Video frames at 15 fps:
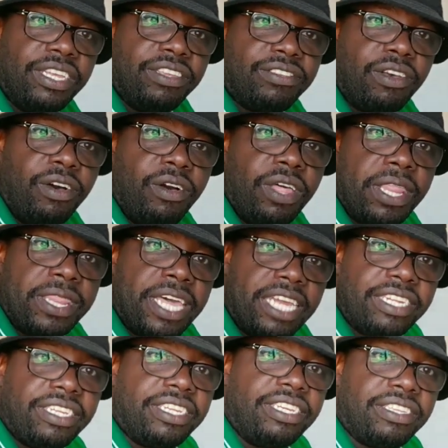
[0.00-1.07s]
So
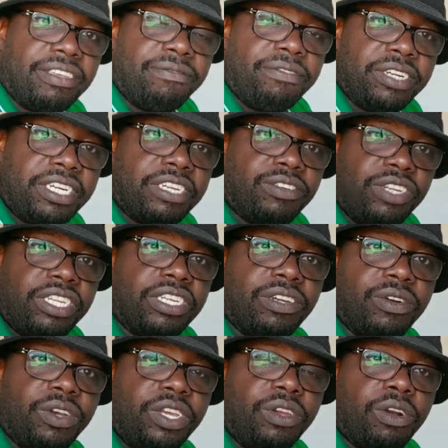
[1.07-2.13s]
that is a very
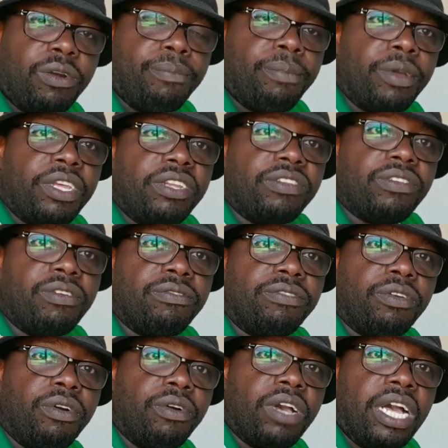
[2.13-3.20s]
critical, you know, component of
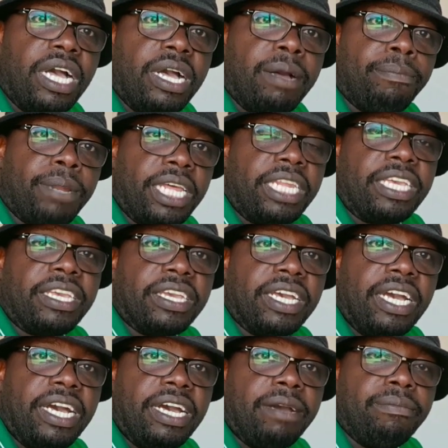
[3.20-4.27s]
your planning,
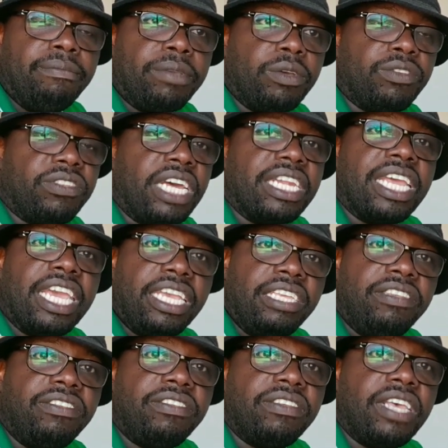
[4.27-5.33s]
because that
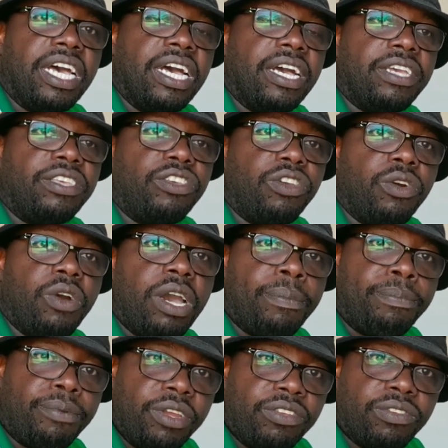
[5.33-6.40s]
aids your
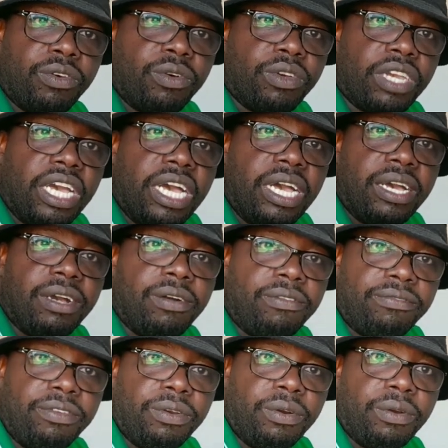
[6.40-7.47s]
appraisal
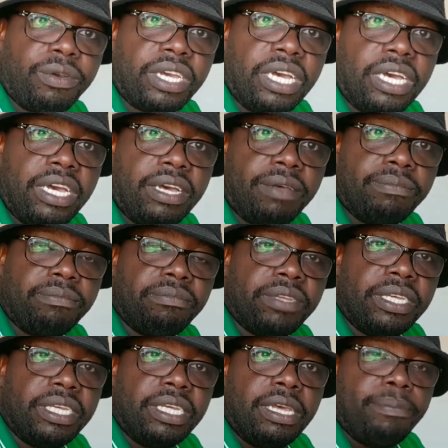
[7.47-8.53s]
of your
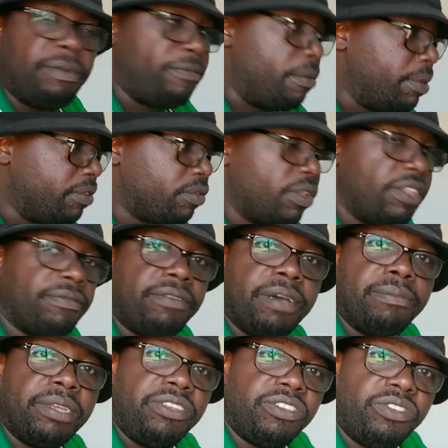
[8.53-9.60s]
performance on the
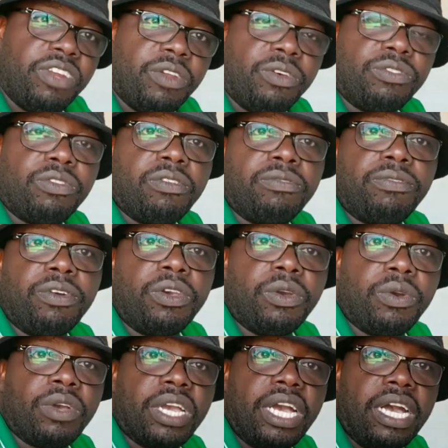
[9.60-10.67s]
farm and generally also for
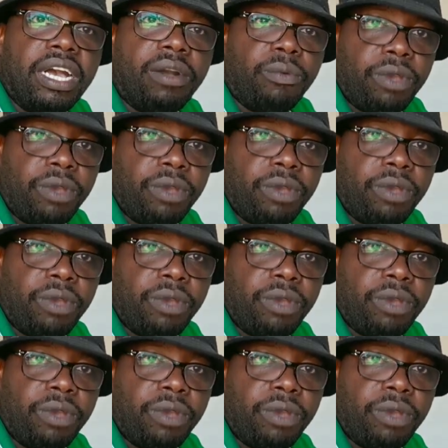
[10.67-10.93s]
your